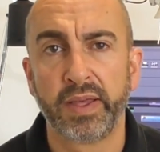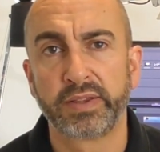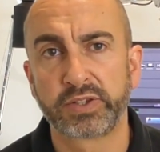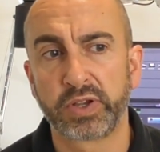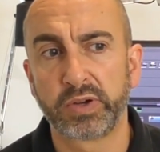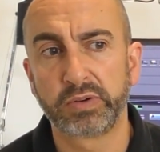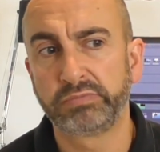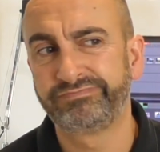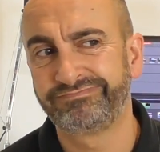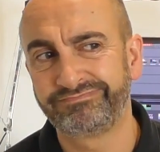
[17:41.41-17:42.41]

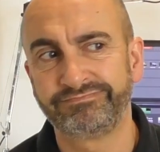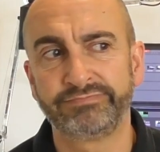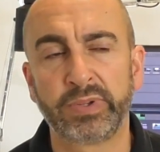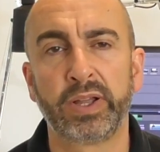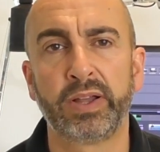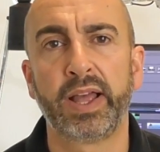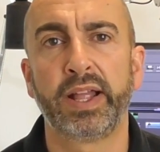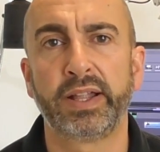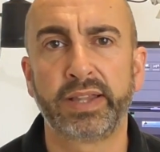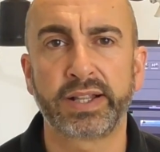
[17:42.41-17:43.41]
So
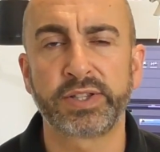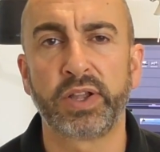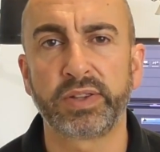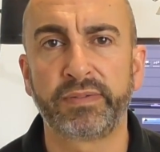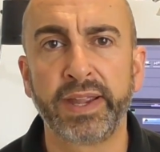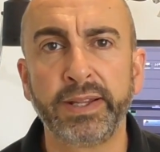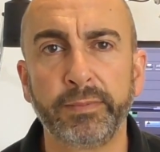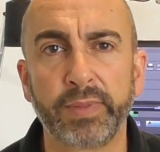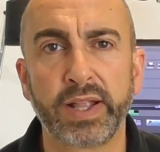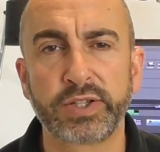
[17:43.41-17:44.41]
that's not the
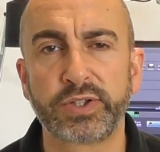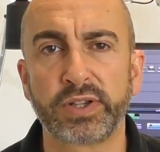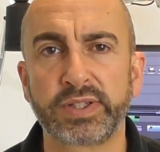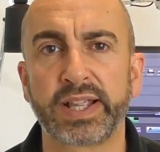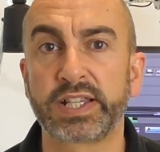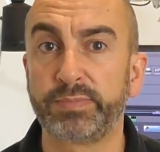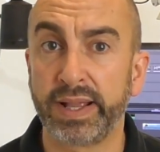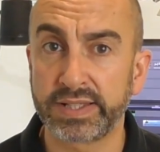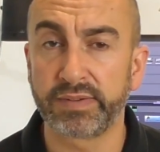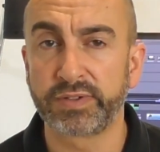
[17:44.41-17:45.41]
thing. It's just
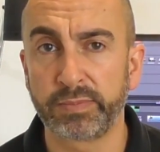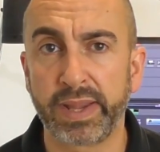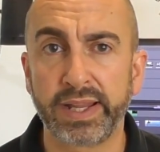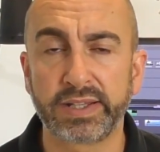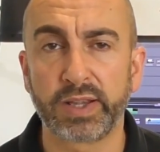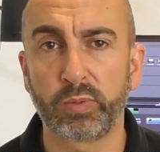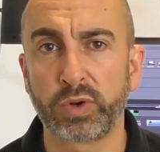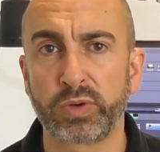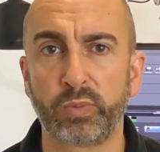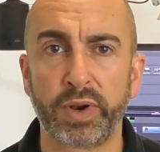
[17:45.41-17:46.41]
expensive to make. They
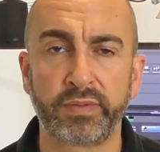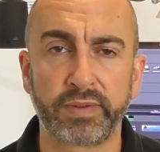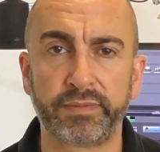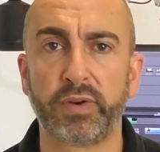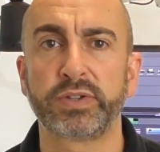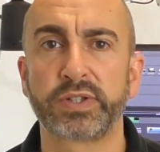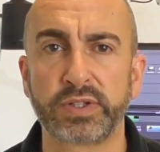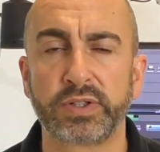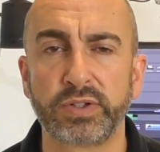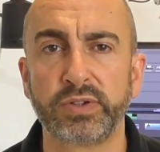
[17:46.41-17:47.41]
were one of the
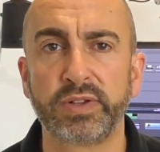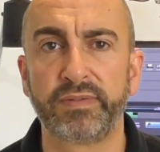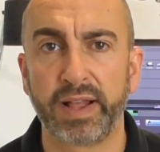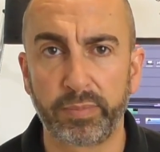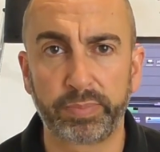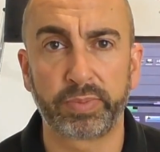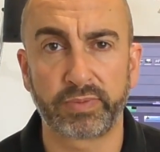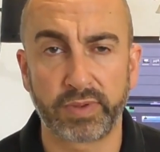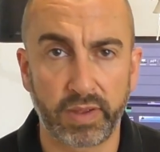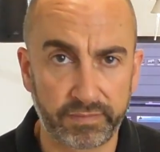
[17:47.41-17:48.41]
first to develop
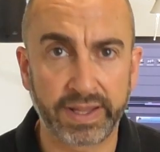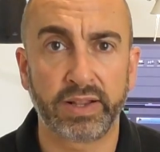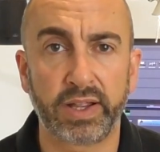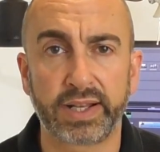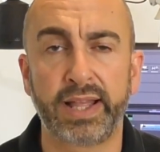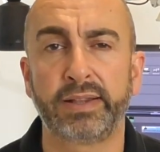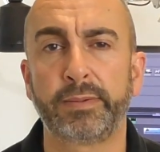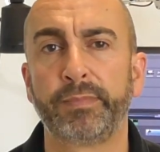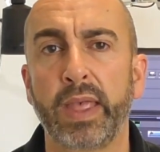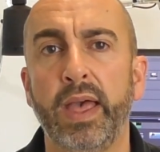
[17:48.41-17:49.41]
a thing like that,
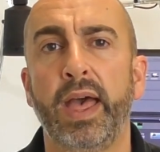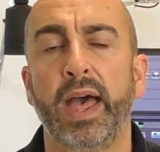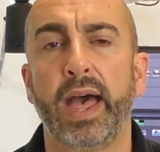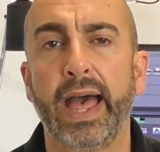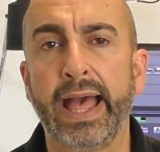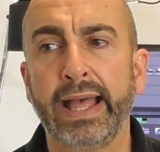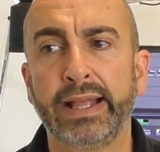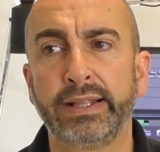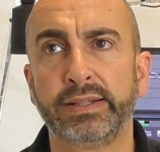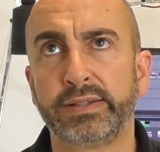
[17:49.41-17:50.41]

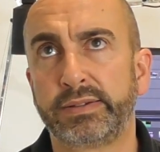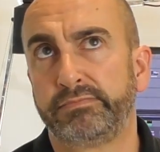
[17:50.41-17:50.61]
and